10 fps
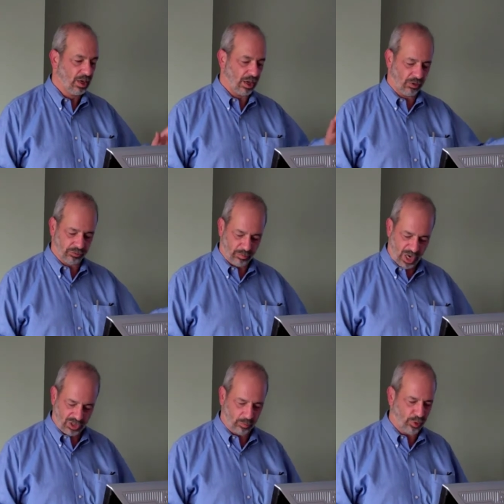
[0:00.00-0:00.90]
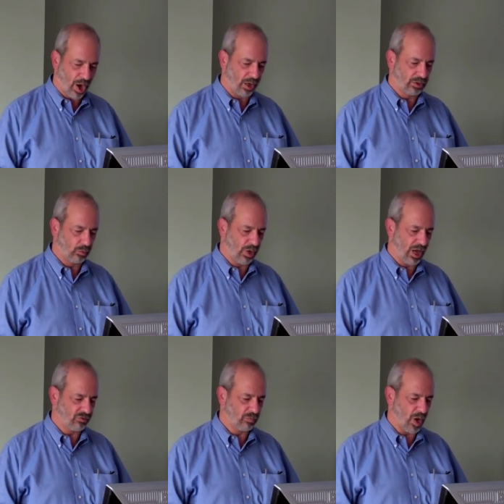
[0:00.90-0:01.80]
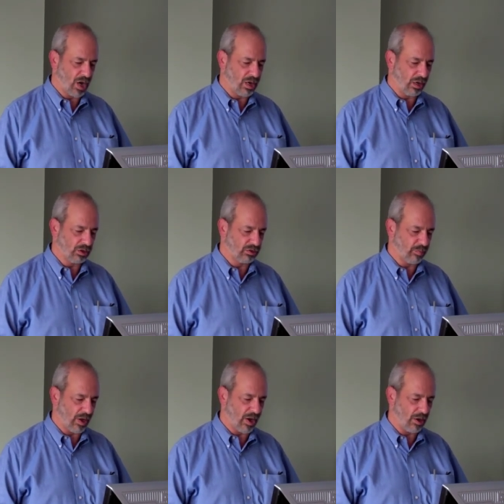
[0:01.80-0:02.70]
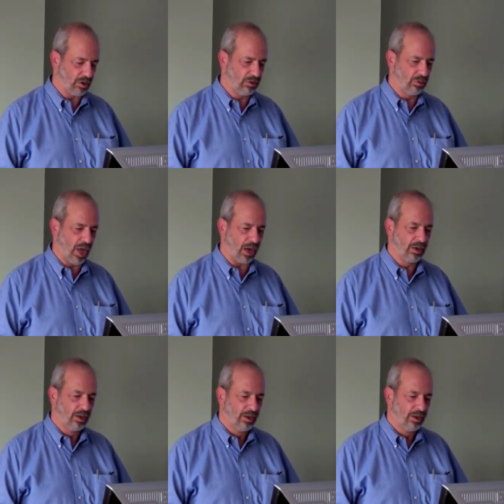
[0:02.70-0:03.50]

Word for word: information products, and we have some ideas about how to do that.